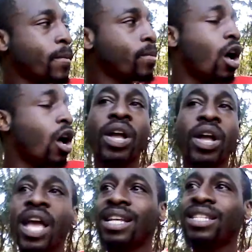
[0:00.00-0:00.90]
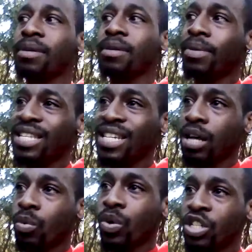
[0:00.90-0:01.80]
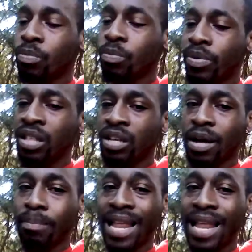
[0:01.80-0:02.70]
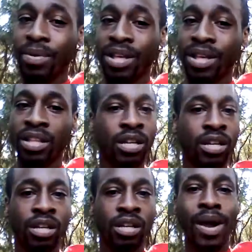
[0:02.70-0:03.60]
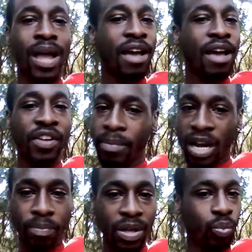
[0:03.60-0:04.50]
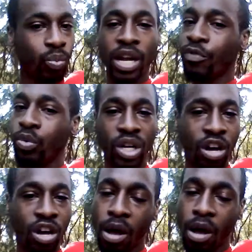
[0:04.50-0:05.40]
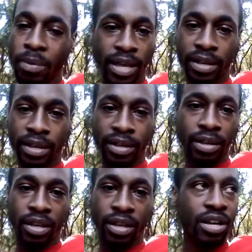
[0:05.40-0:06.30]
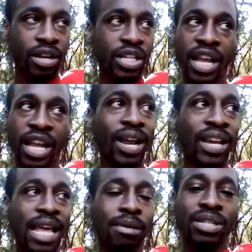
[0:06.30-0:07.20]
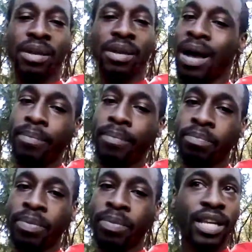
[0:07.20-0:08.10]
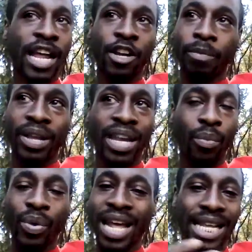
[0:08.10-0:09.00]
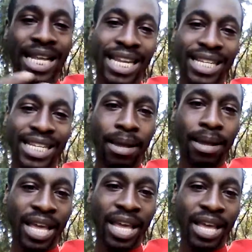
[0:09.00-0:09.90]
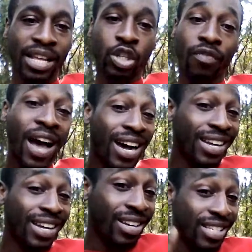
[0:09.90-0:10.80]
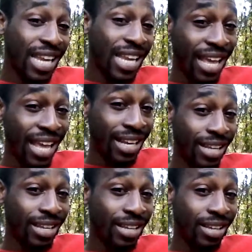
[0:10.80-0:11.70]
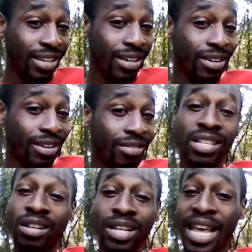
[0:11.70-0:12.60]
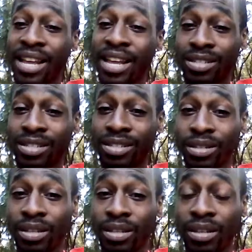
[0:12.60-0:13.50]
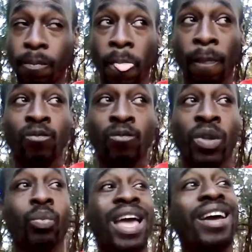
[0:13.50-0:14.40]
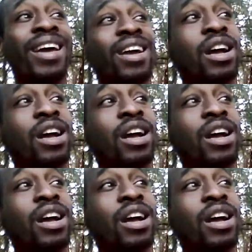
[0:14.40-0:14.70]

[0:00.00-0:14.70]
okay, I see a original brother, a black brother, or African American brother, whatever you want to call me, man. There's incorrect names in my book, but that don't mean that we're not saying the same thing. So if I understand, that's all it takes. We out here over